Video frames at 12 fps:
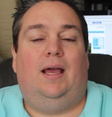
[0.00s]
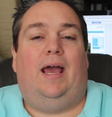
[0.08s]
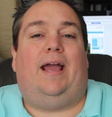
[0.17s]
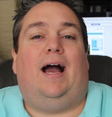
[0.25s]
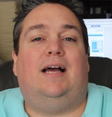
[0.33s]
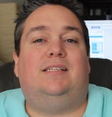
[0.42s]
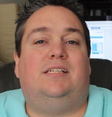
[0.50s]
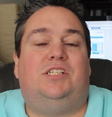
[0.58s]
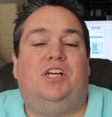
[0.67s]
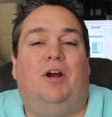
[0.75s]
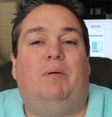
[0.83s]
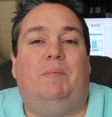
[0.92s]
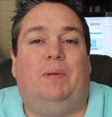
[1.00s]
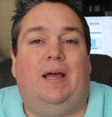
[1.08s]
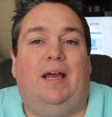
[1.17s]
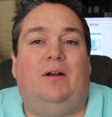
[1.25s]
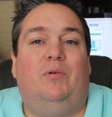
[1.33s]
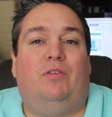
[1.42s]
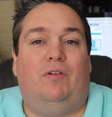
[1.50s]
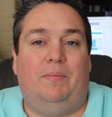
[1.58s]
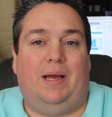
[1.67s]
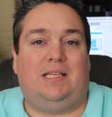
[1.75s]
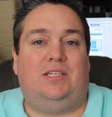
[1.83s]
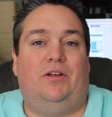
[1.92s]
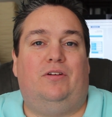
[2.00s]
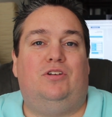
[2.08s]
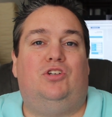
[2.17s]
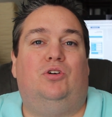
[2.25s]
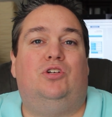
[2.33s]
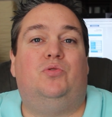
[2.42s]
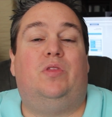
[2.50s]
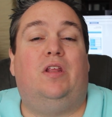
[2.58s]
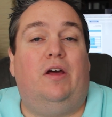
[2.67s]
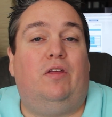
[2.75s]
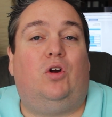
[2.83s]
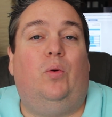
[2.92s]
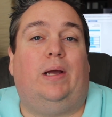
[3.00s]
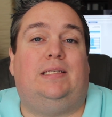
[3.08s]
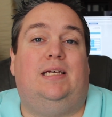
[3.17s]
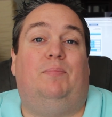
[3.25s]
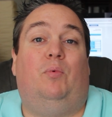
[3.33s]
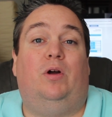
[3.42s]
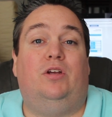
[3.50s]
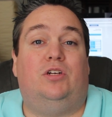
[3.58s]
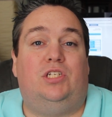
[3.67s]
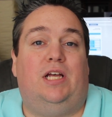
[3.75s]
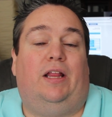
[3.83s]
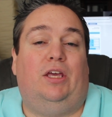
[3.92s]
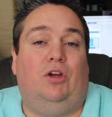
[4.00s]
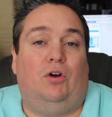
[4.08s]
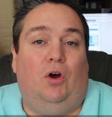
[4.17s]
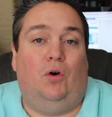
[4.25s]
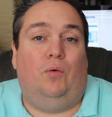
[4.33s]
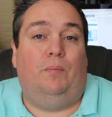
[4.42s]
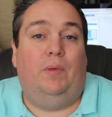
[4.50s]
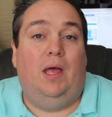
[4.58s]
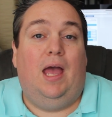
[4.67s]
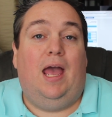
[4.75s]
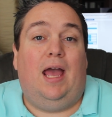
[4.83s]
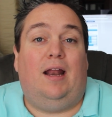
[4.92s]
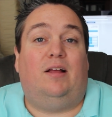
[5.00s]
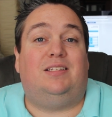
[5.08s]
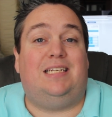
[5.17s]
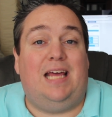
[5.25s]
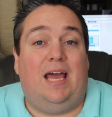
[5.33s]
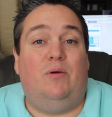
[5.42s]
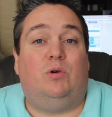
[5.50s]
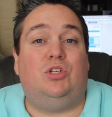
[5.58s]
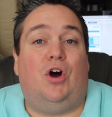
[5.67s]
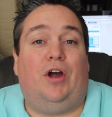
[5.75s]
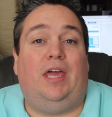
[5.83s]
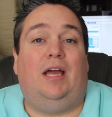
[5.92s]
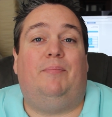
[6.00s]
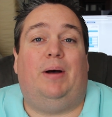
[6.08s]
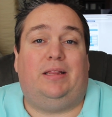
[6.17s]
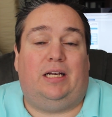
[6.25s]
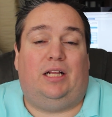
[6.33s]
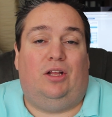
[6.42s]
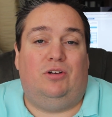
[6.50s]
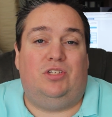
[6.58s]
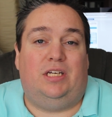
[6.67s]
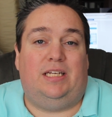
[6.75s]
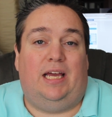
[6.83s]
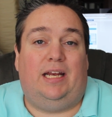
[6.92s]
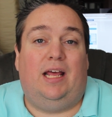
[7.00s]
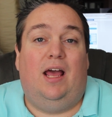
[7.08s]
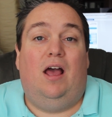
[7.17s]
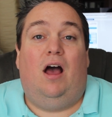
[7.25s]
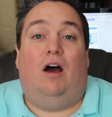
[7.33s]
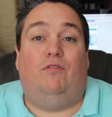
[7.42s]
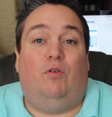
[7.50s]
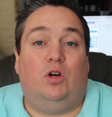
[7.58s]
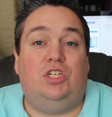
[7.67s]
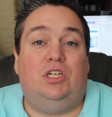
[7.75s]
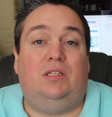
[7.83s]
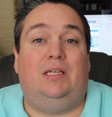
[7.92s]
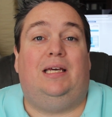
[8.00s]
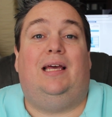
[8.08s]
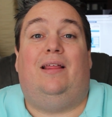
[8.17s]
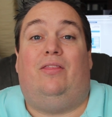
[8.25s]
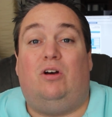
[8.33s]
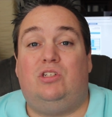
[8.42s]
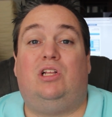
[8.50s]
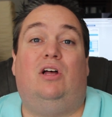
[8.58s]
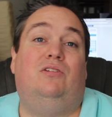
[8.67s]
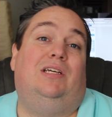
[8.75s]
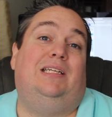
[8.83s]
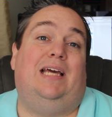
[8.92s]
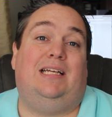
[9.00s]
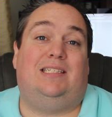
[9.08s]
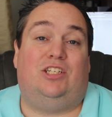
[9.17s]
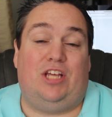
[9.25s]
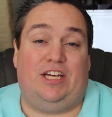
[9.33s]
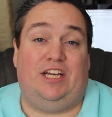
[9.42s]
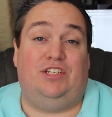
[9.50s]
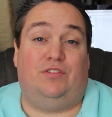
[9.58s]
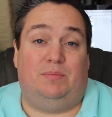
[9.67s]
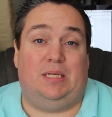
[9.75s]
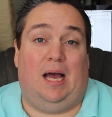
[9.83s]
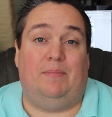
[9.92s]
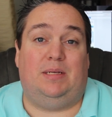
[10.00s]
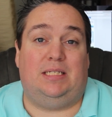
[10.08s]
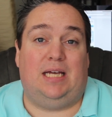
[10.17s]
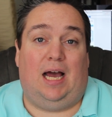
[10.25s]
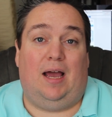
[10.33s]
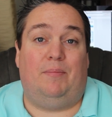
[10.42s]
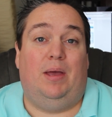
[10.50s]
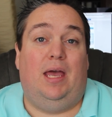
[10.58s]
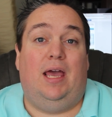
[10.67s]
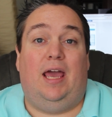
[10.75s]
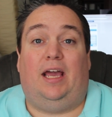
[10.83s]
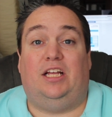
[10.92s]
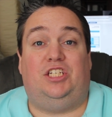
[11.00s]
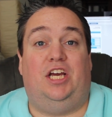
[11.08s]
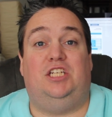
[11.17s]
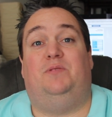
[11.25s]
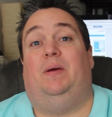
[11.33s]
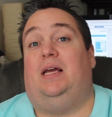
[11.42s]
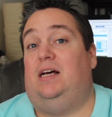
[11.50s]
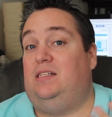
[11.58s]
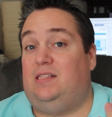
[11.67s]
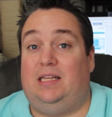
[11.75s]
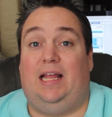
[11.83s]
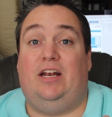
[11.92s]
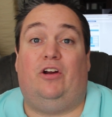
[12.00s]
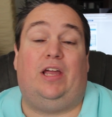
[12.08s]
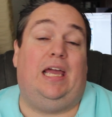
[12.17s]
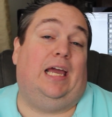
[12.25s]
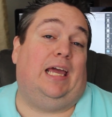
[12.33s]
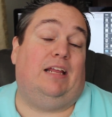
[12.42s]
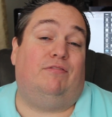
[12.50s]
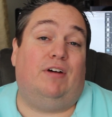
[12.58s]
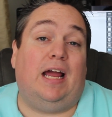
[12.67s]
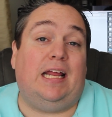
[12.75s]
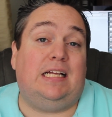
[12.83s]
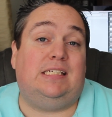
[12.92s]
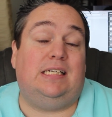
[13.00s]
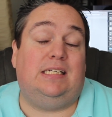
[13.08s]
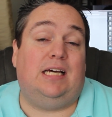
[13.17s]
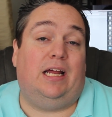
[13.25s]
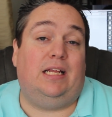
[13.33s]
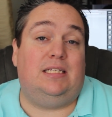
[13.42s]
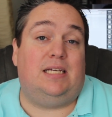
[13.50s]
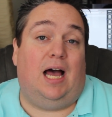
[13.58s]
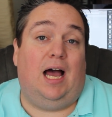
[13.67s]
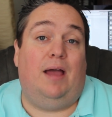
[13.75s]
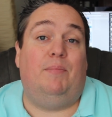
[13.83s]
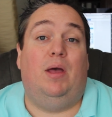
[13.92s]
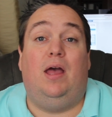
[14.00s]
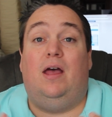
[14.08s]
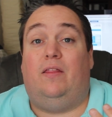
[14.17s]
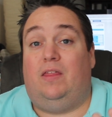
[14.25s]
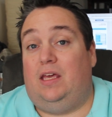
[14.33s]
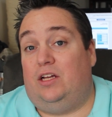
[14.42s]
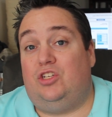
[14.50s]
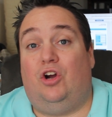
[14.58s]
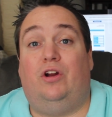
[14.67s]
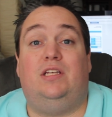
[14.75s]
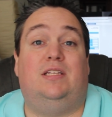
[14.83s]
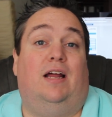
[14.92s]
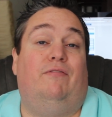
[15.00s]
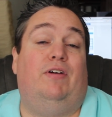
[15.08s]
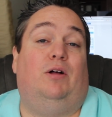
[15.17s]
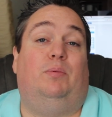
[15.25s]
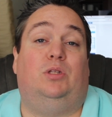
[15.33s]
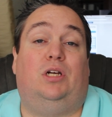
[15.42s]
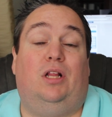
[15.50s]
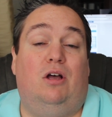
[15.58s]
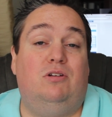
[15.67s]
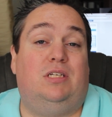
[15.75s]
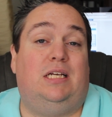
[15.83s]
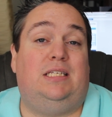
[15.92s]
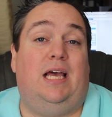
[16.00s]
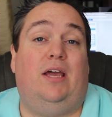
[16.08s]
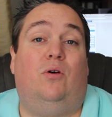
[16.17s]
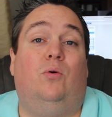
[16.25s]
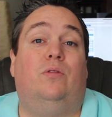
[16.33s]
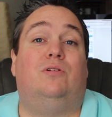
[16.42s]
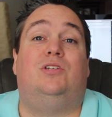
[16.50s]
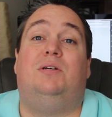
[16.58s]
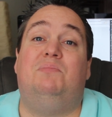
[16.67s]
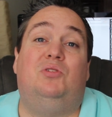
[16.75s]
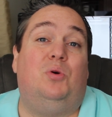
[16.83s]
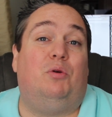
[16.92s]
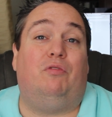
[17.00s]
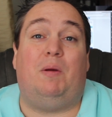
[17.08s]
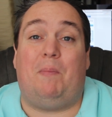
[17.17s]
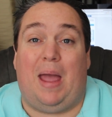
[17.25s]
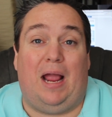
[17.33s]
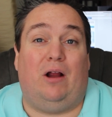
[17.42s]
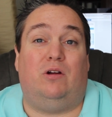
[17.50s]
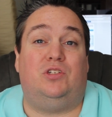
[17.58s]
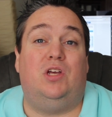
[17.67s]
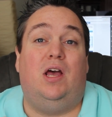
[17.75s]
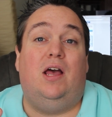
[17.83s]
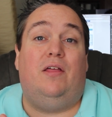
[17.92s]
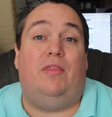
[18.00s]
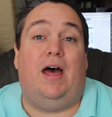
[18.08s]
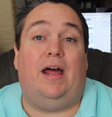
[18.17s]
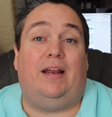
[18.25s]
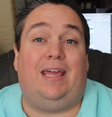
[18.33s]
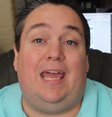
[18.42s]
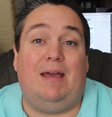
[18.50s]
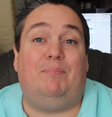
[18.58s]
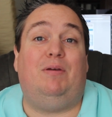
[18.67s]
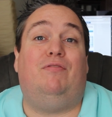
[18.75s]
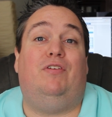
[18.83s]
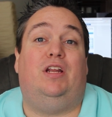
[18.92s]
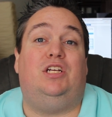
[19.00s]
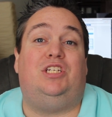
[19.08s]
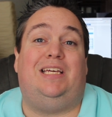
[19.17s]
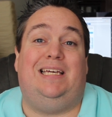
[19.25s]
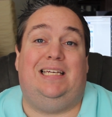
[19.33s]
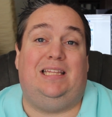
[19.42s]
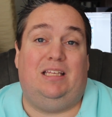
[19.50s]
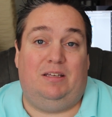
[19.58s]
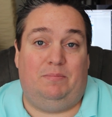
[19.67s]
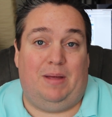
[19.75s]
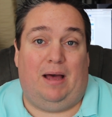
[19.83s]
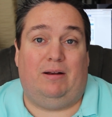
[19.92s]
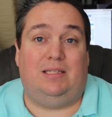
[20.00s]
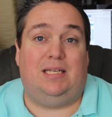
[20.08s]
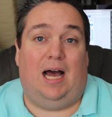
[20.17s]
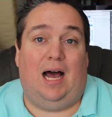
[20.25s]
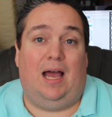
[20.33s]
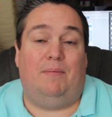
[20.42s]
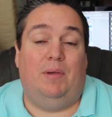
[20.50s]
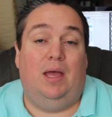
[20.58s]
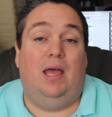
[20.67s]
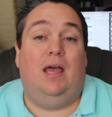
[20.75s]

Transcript: Hey guys, it's Jeremy Blanton with Remax Southern Shores with another quick tip when you're selling your home. And on uh, today we're talking about the closing date. Unfortunately, those closing dates change from time to time. It could change because the lender can't get financing done in time, the attorney's not available to close that day, or there's some sort of repairs that can't be finished in the amount of time.